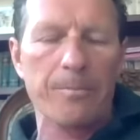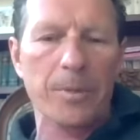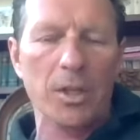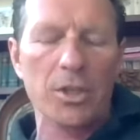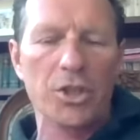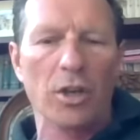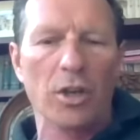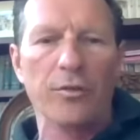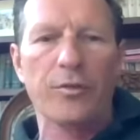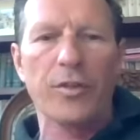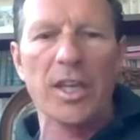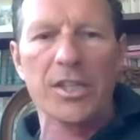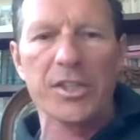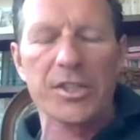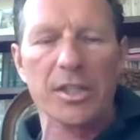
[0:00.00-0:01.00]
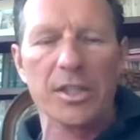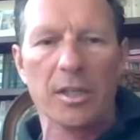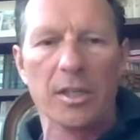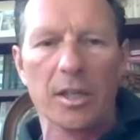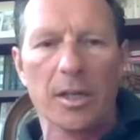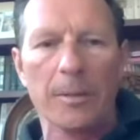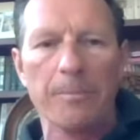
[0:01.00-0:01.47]
the um, Vick's
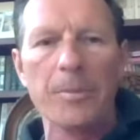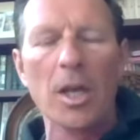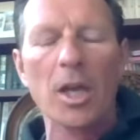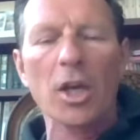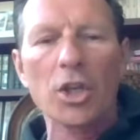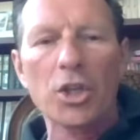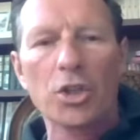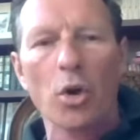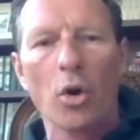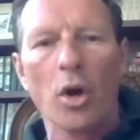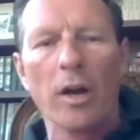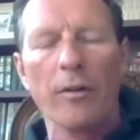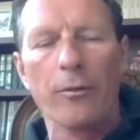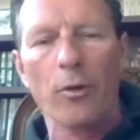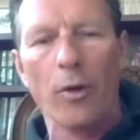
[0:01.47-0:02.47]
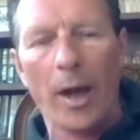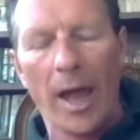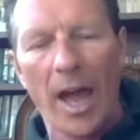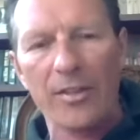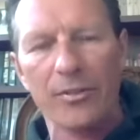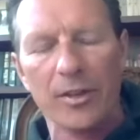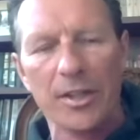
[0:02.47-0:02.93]
uh, yoga for
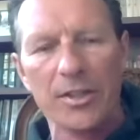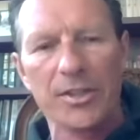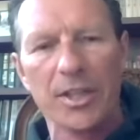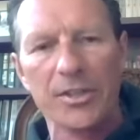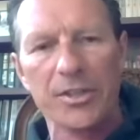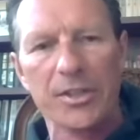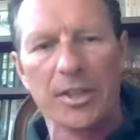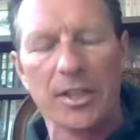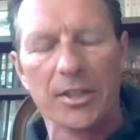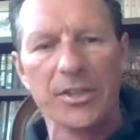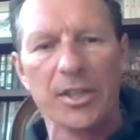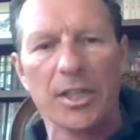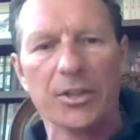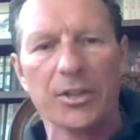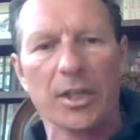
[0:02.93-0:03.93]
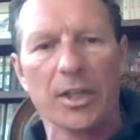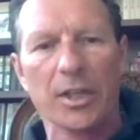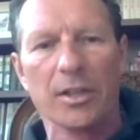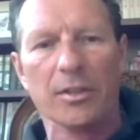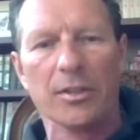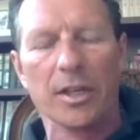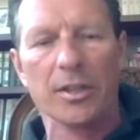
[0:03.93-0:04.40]
athletes that's that's integ-
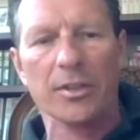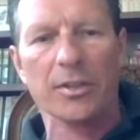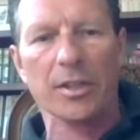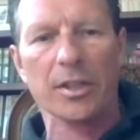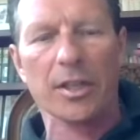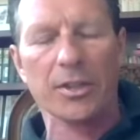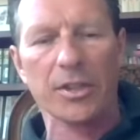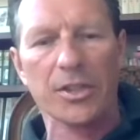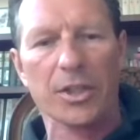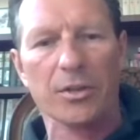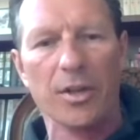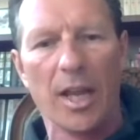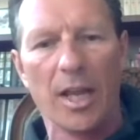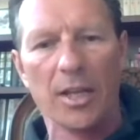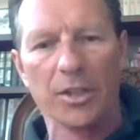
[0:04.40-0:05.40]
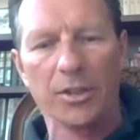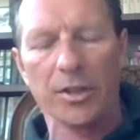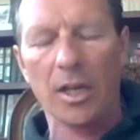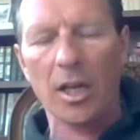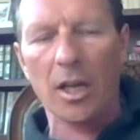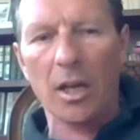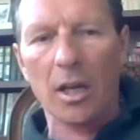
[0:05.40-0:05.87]
that that is created
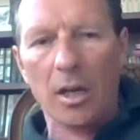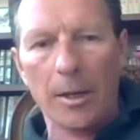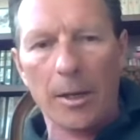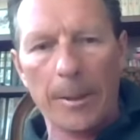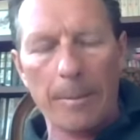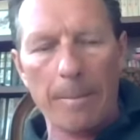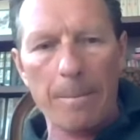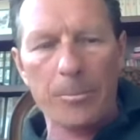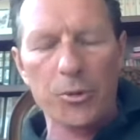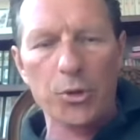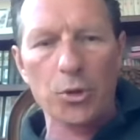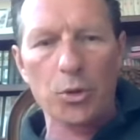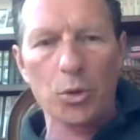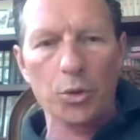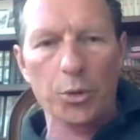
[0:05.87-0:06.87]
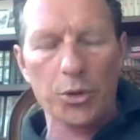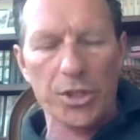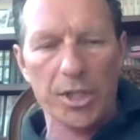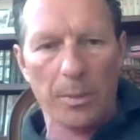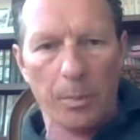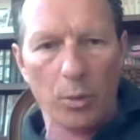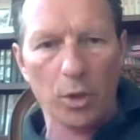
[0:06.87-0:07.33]
um, to to
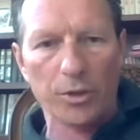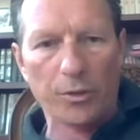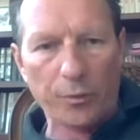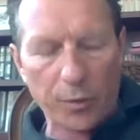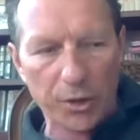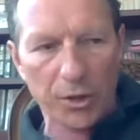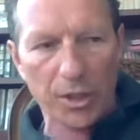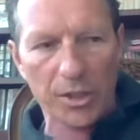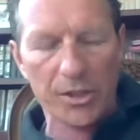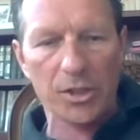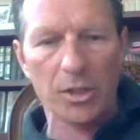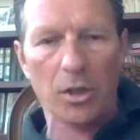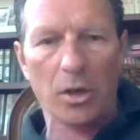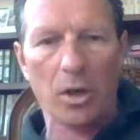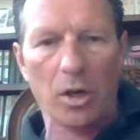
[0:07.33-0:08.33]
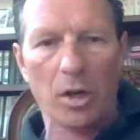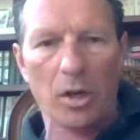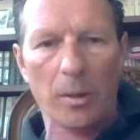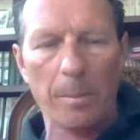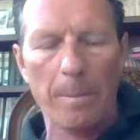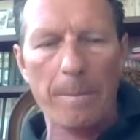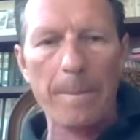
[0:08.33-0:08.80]
support fitness um,
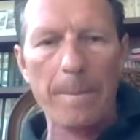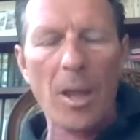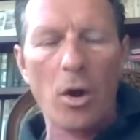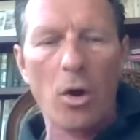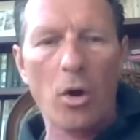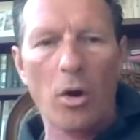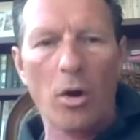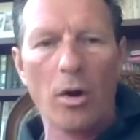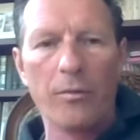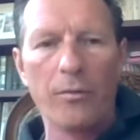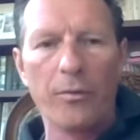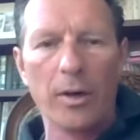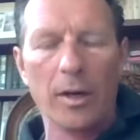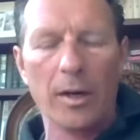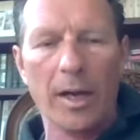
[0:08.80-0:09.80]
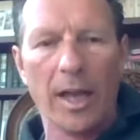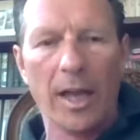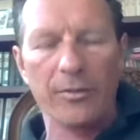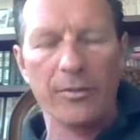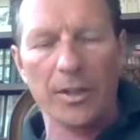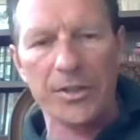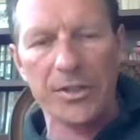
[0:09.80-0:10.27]
of, of uh,
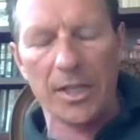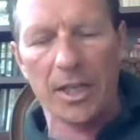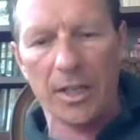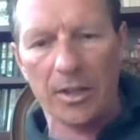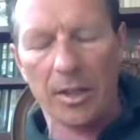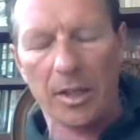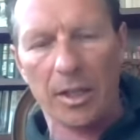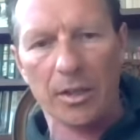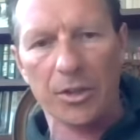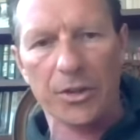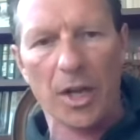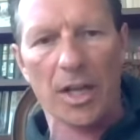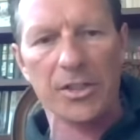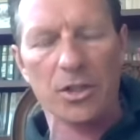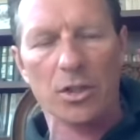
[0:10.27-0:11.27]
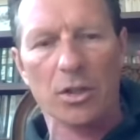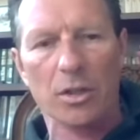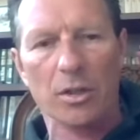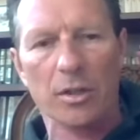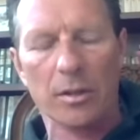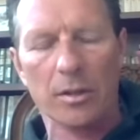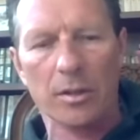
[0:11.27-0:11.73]
athletes in in a dozen
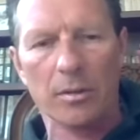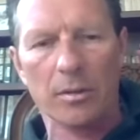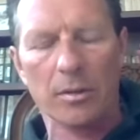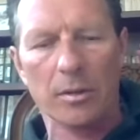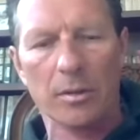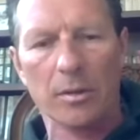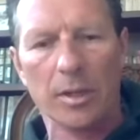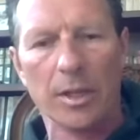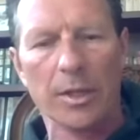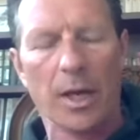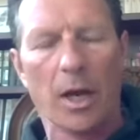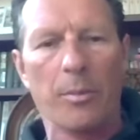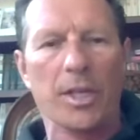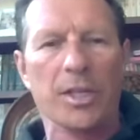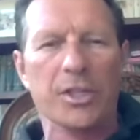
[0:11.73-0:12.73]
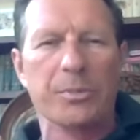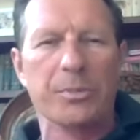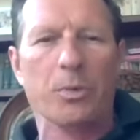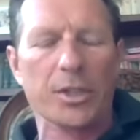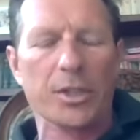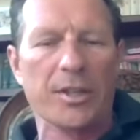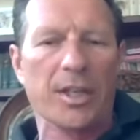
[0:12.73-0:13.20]
uh, in how many
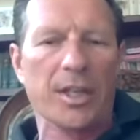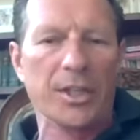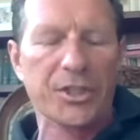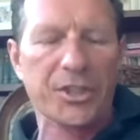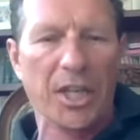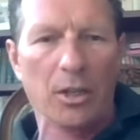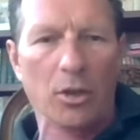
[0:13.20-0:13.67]
sports I think in ten